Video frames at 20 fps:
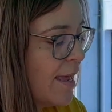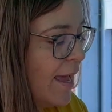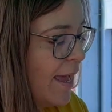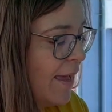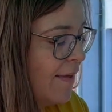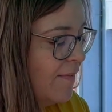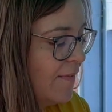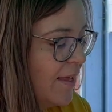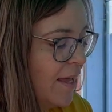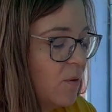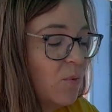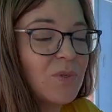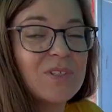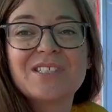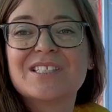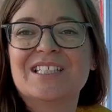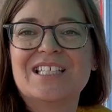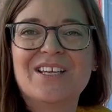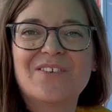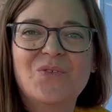And then we'll
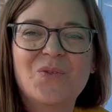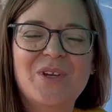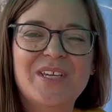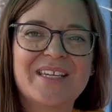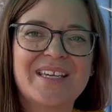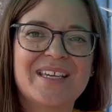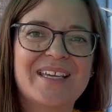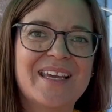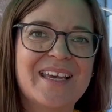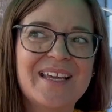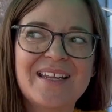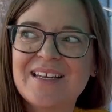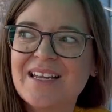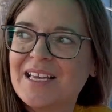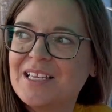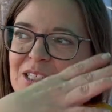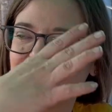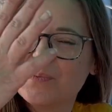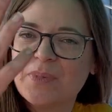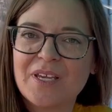see if we can get a
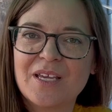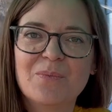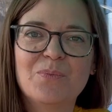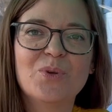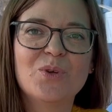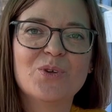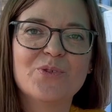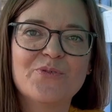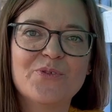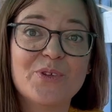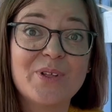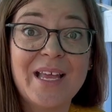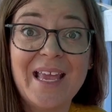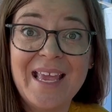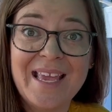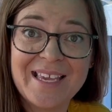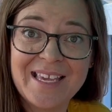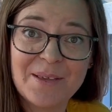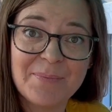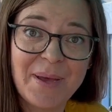nice, big, beautiful
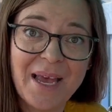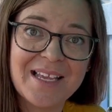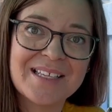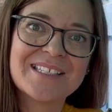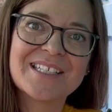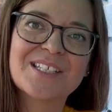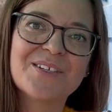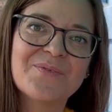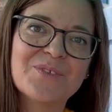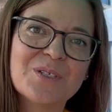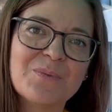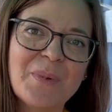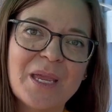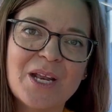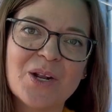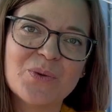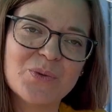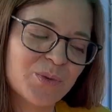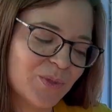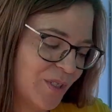hanging basket of
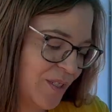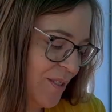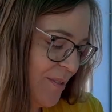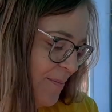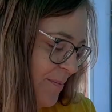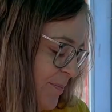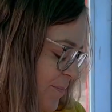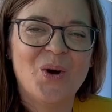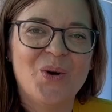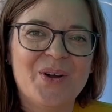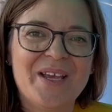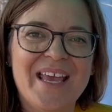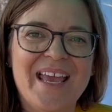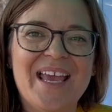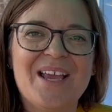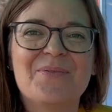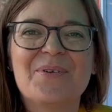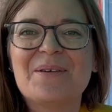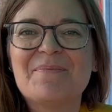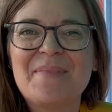tomatoes.
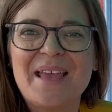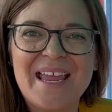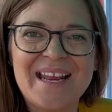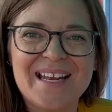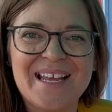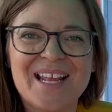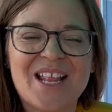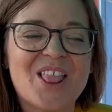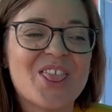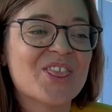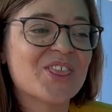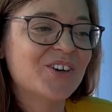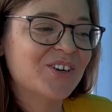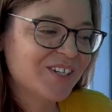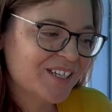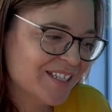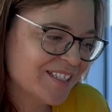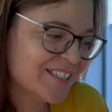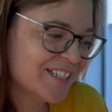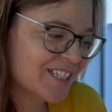Okay, we made it.
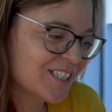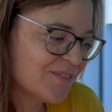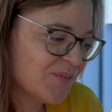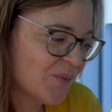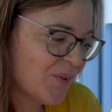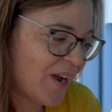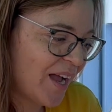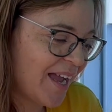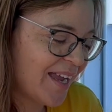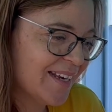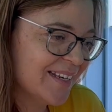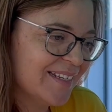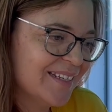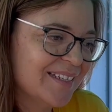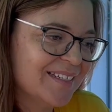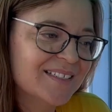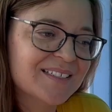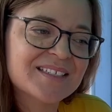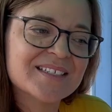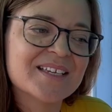36
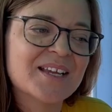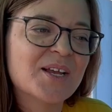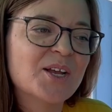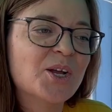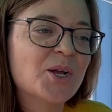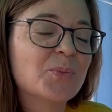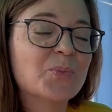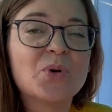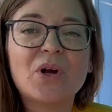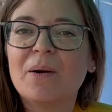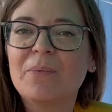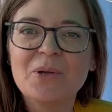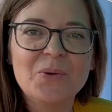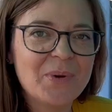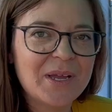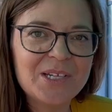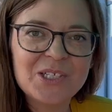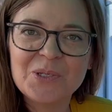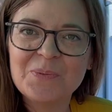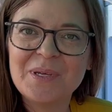varieties. Probably
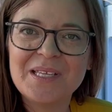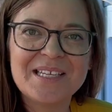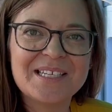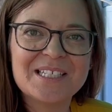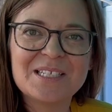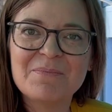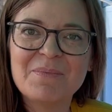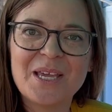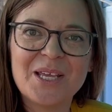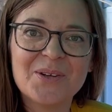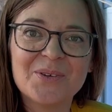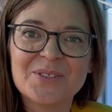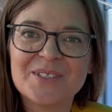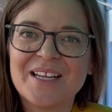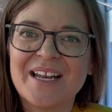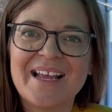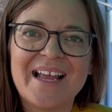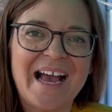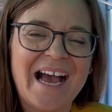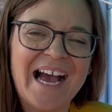way too many tomatoes than
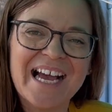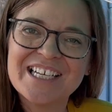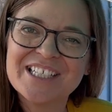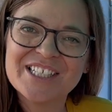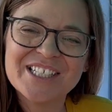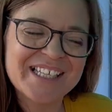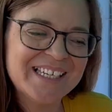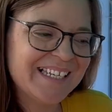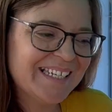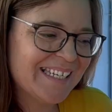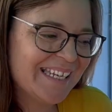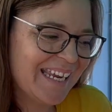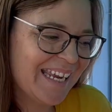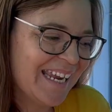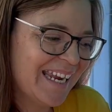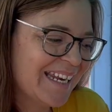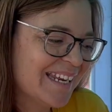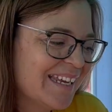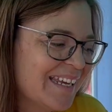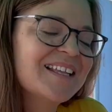I actually
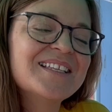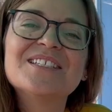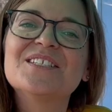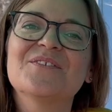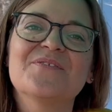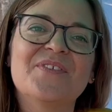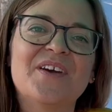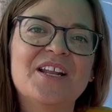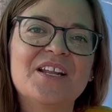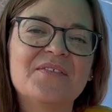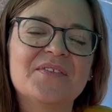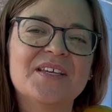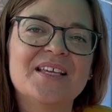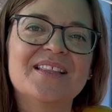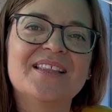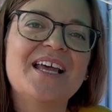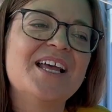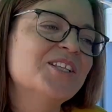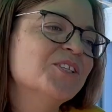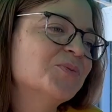need. That's the fun of it.
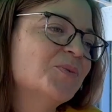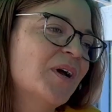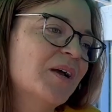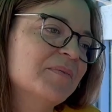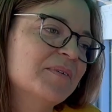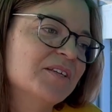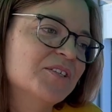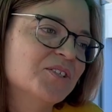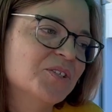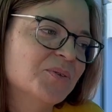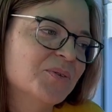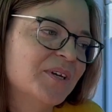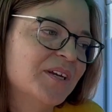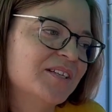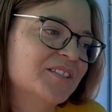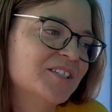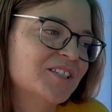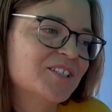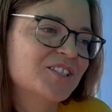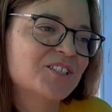That's why we do
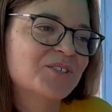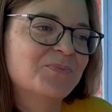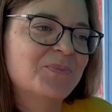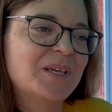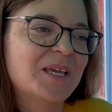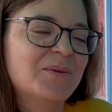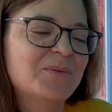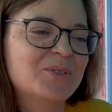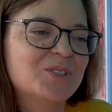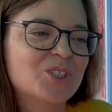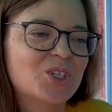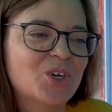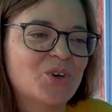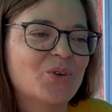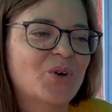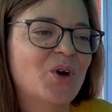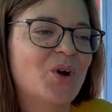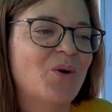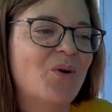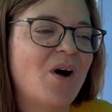it, just to be able to
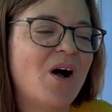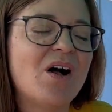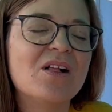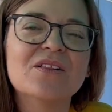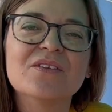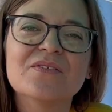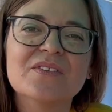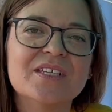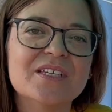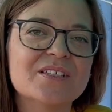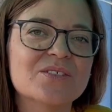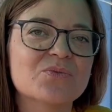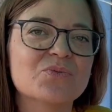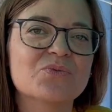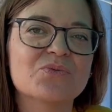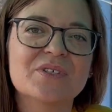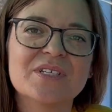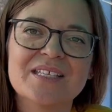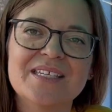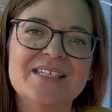grow all of these
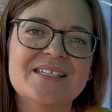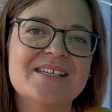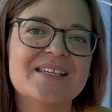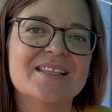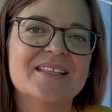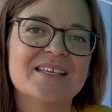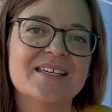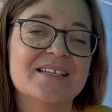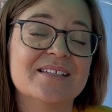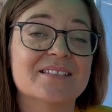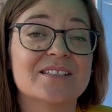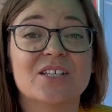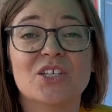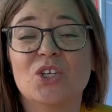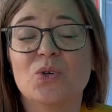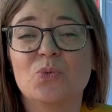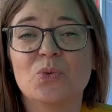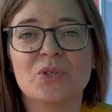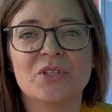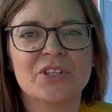really neat things that
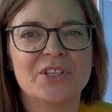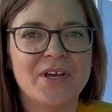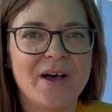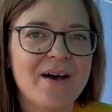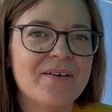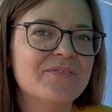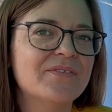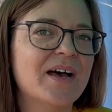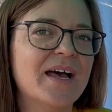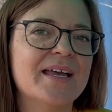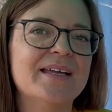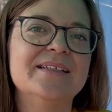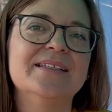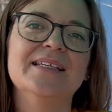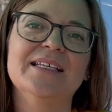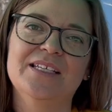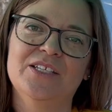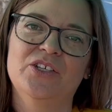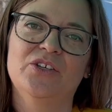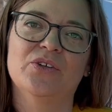you will not find
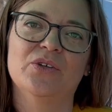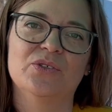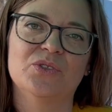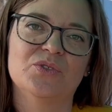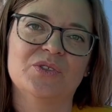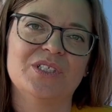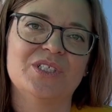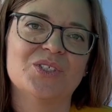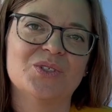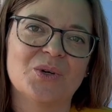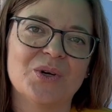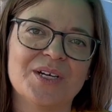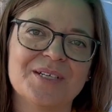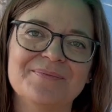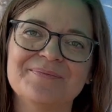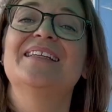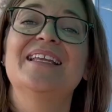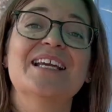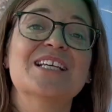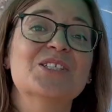in a grocery store.
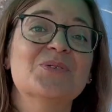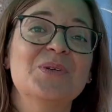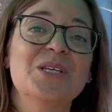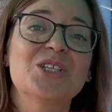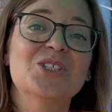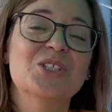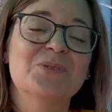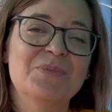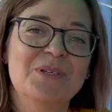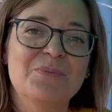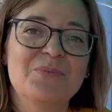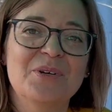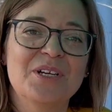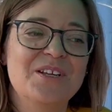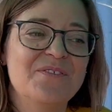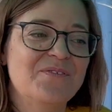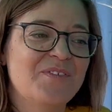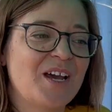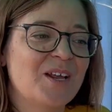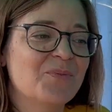Next week should be pretty
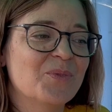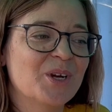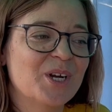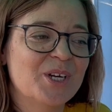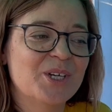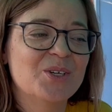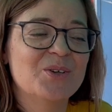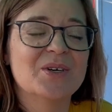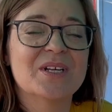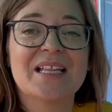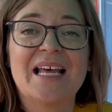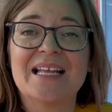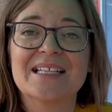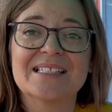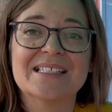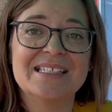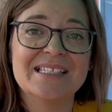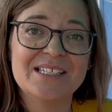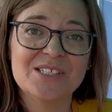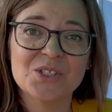fun. We're going to go to that
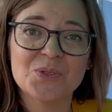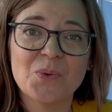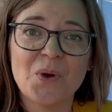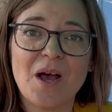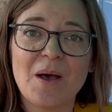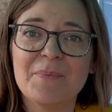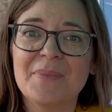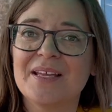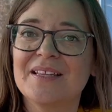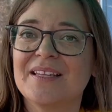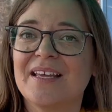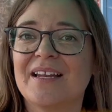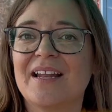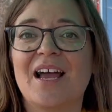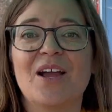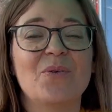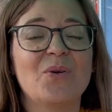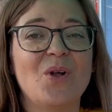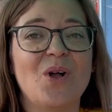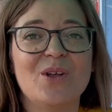seed swap, and then
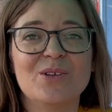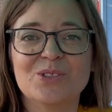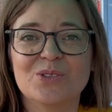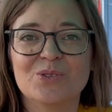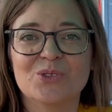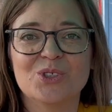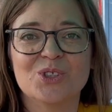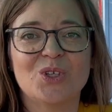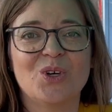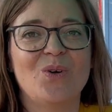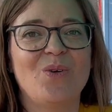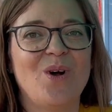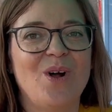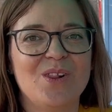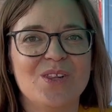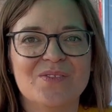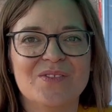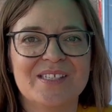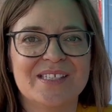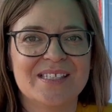I will also show all
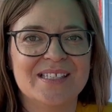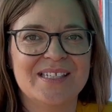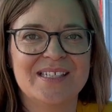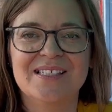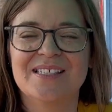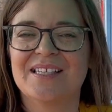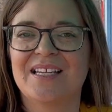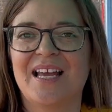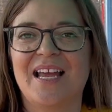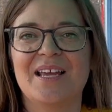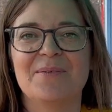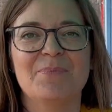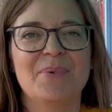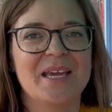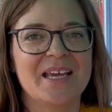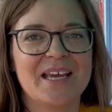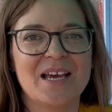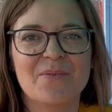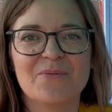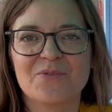of the seeds that I
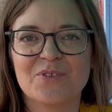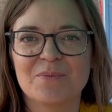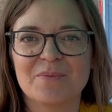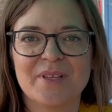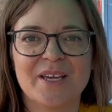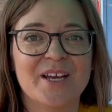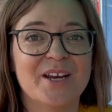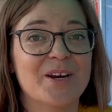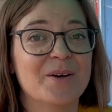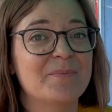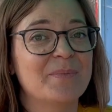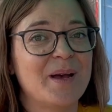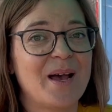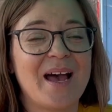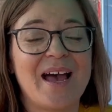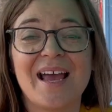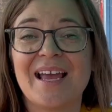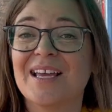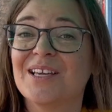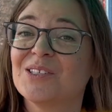pick up from there,
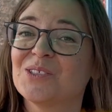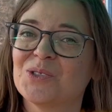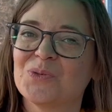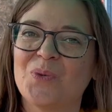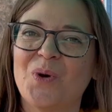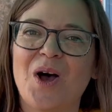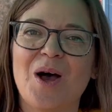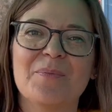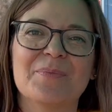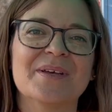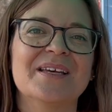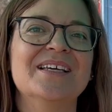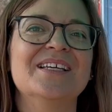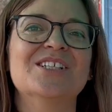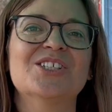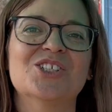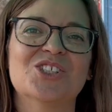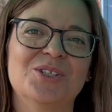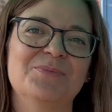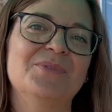buy, swap.
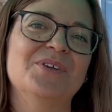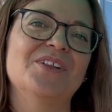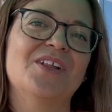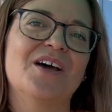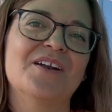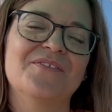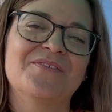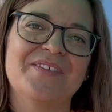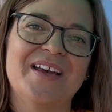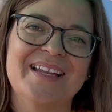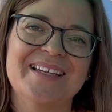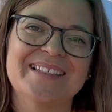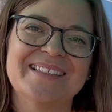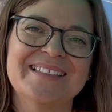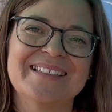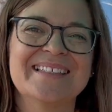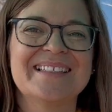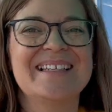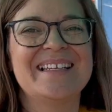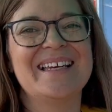Should be a lot of fun.
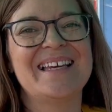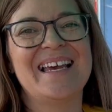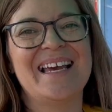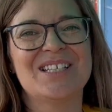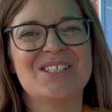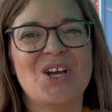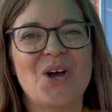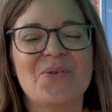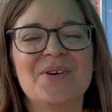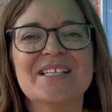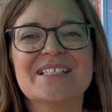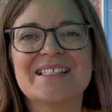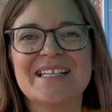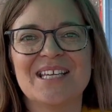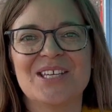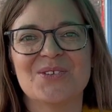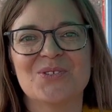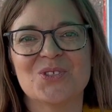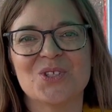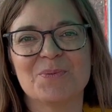As always,
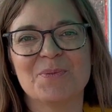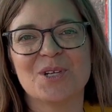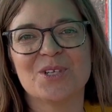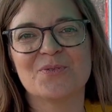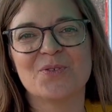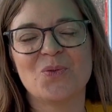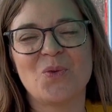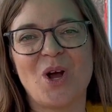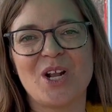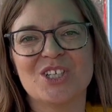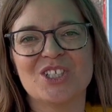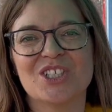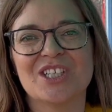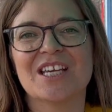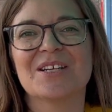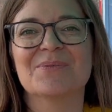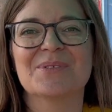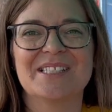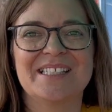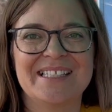thank you so much for watching,
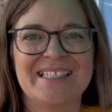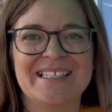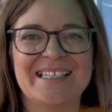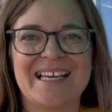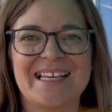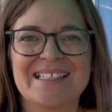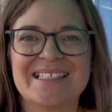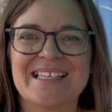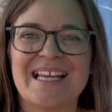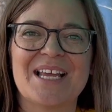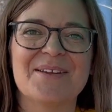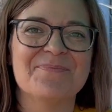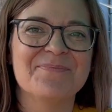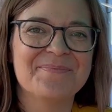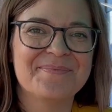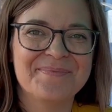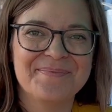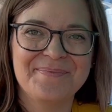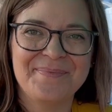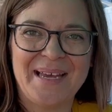and we'll see you next time.
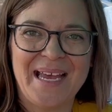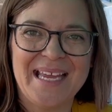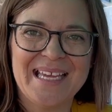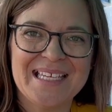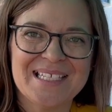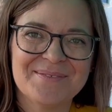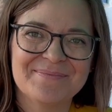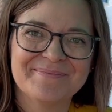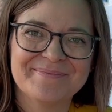Bye.